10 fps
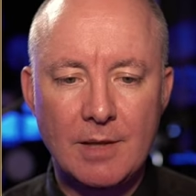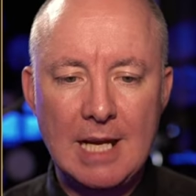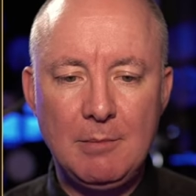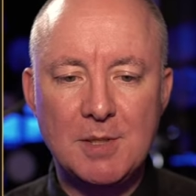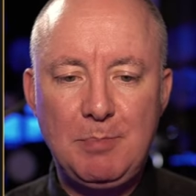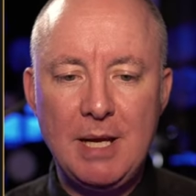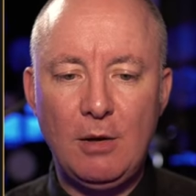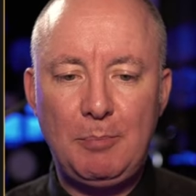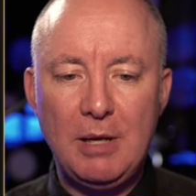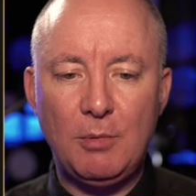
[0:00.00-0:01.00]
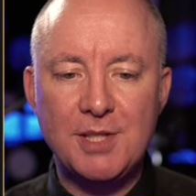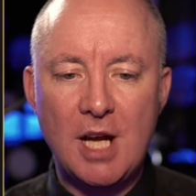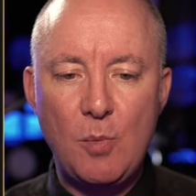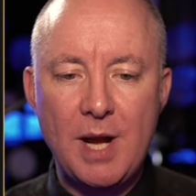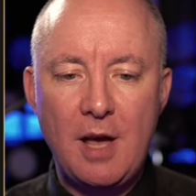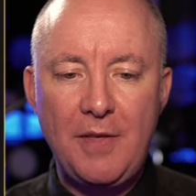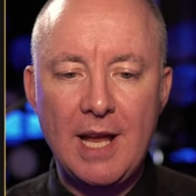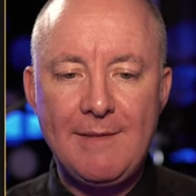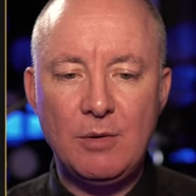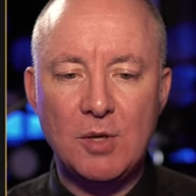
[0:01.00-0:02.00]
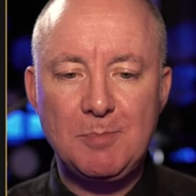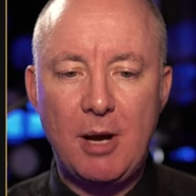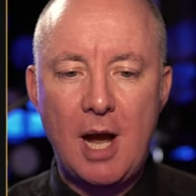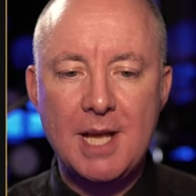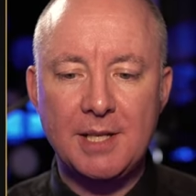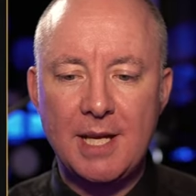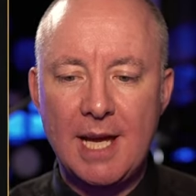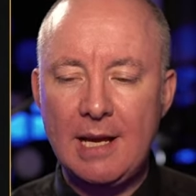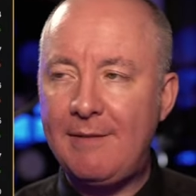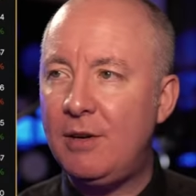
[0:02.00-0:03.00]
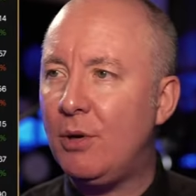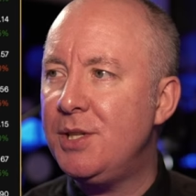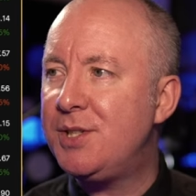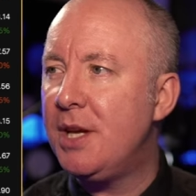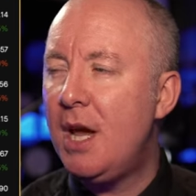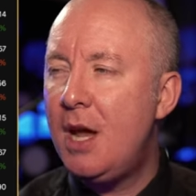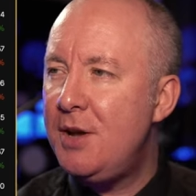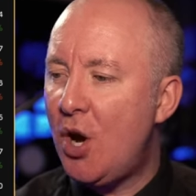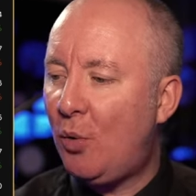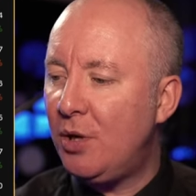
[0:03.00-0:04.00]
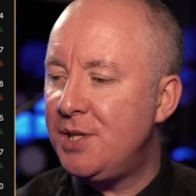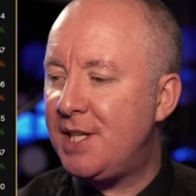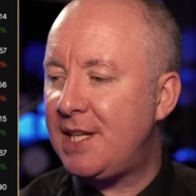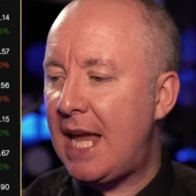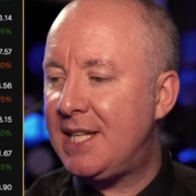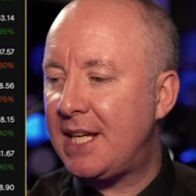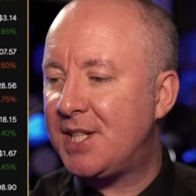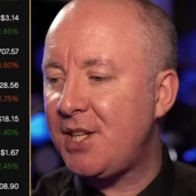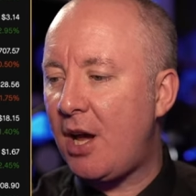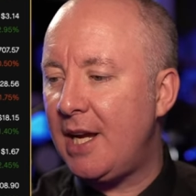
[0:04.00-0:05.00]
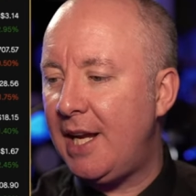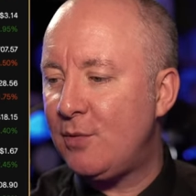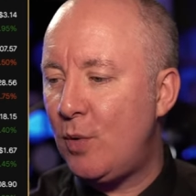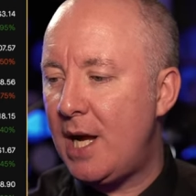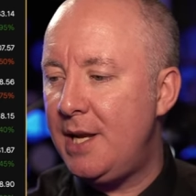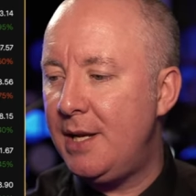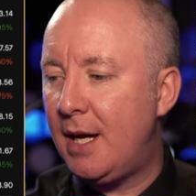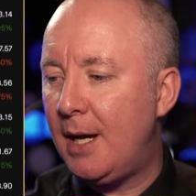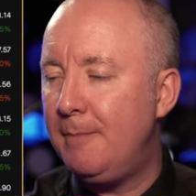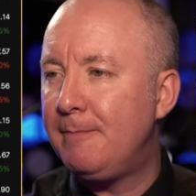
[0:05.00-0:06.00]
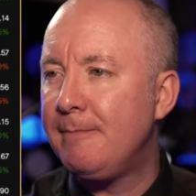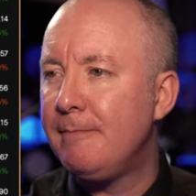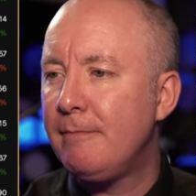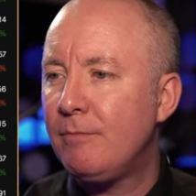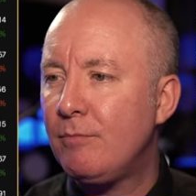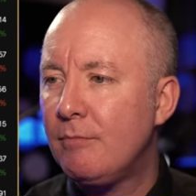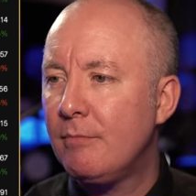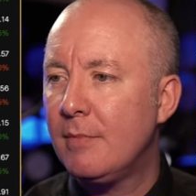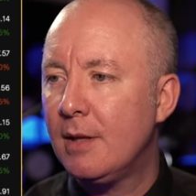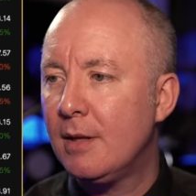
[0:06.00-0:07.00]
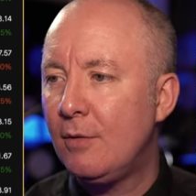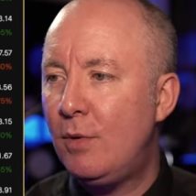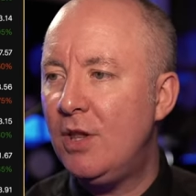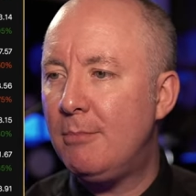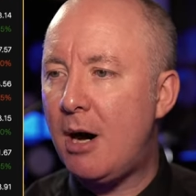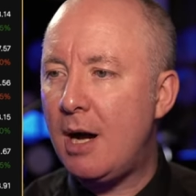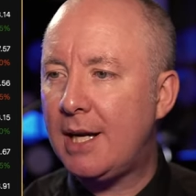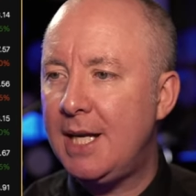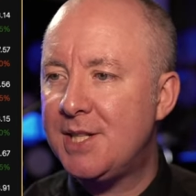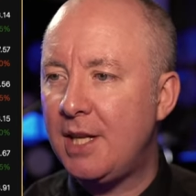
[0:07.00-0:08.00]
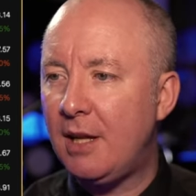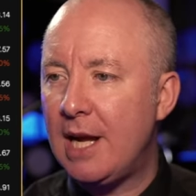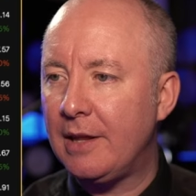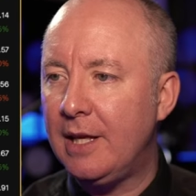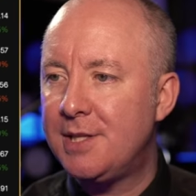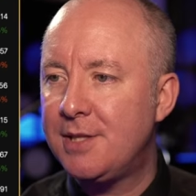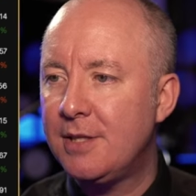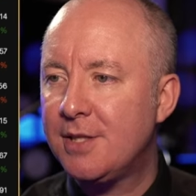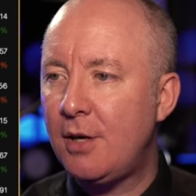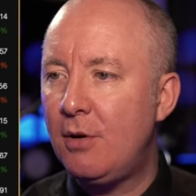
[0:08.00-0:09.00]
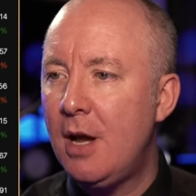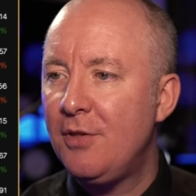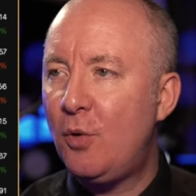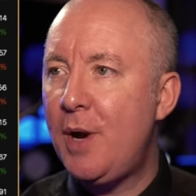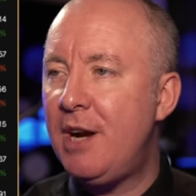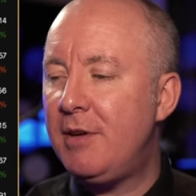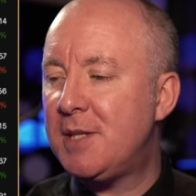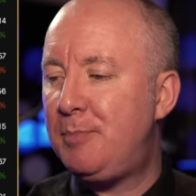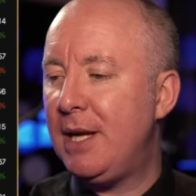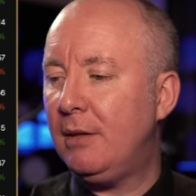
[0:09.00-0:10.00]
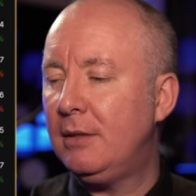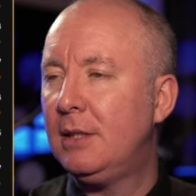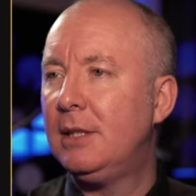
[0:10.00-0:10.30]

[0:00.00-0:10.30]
It was Bill. Bill was our winner. I think everyone's behind today. Everyone's no one's as, as excited when um, when the markets are like this. So the winner is Bill.